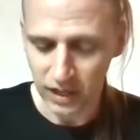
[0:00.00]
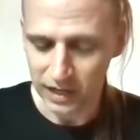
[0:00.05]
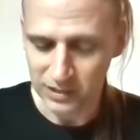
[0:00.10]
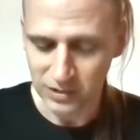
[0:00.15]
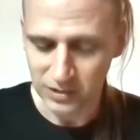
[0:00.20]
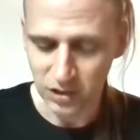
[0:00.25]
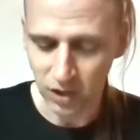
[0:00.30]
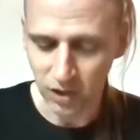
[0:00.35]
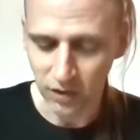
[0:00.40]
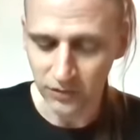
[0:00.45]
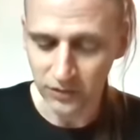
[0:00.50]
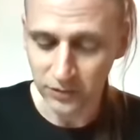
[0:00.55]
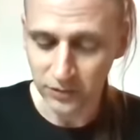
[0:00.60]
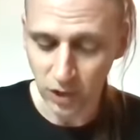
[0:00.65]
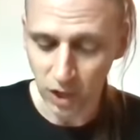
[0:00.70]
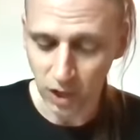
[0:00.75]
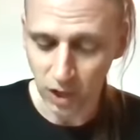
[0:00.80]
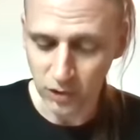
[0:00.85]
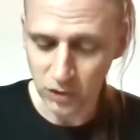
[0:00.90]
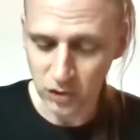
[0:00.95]
and saw the
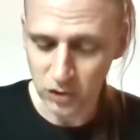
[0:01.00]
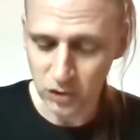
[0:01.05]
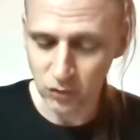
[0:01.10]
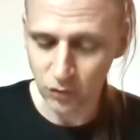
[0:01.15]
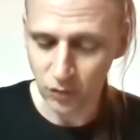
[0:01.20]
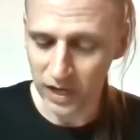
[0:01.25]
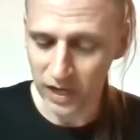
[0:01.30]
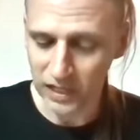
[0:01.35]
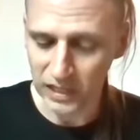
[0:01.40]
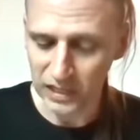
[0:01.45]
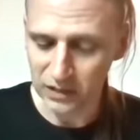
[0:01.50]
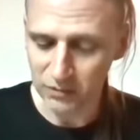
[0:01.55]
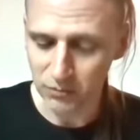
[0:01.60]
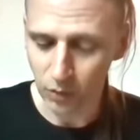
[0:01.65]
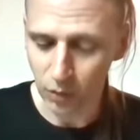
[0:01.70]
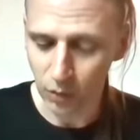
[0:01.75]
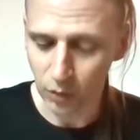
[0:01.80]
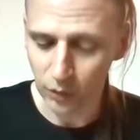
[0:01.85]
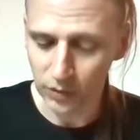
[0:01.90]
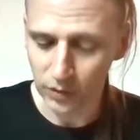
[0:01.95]
dogs straining
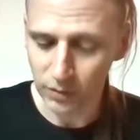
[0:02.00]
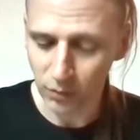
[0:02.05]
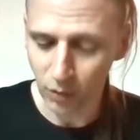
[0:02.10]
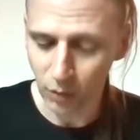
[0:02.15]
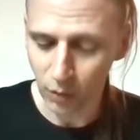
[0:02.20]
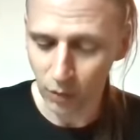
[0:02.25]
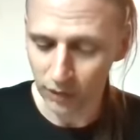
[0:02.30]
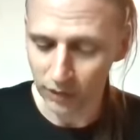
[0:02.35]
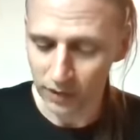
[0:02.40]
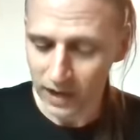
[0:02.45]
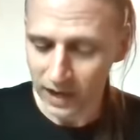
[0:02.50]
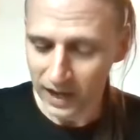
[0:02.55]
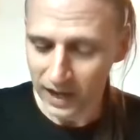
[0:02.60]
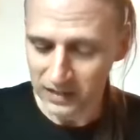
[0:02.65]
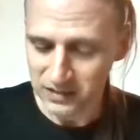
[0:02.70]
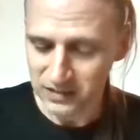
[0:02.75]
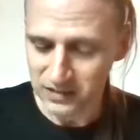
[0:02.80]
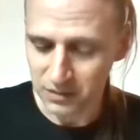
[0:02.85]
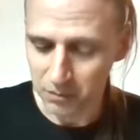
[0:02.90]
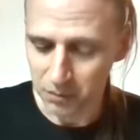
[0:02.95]
more and more
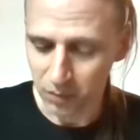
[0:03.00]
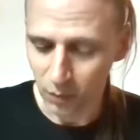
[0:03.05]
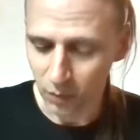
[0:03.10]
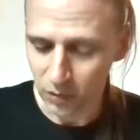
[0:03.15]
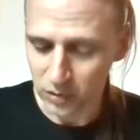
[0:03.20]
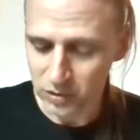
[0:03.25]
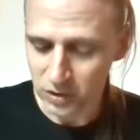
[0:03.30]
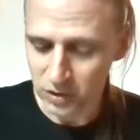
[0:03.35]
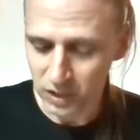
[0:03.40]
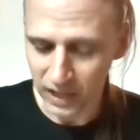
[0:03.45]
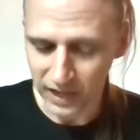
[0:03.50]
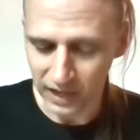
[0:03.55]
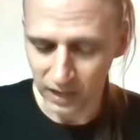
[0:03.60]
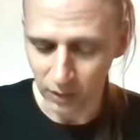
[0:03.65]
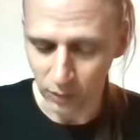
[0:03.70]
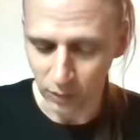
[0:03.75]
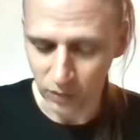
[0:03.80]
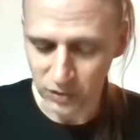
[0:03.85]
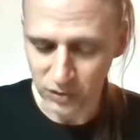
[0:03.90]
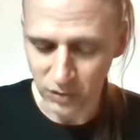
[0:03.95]
as the boar's lair
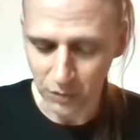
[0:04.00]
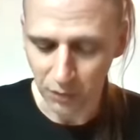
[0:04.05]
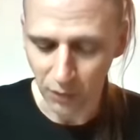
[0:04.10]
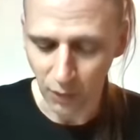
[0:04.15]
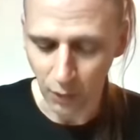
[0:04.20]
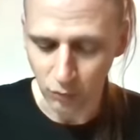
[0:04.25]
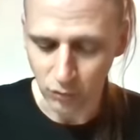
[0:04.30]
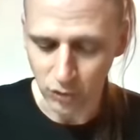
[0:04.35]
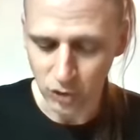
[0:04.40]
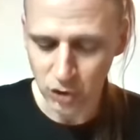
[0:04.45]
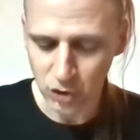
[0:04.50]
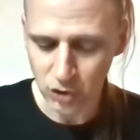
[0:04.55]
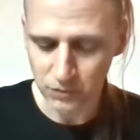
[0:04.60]
was approached.